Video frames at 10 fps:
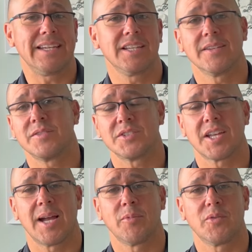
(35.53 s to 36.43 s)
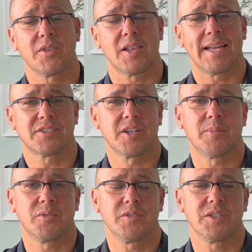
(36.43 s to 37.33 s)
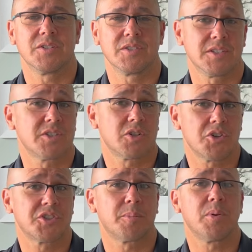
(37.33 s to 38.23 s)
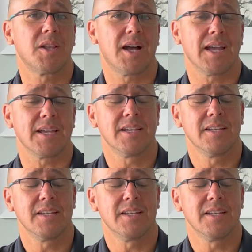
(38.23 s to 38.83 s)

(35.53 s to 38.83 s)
any given time over the last couple of years. This is our supply.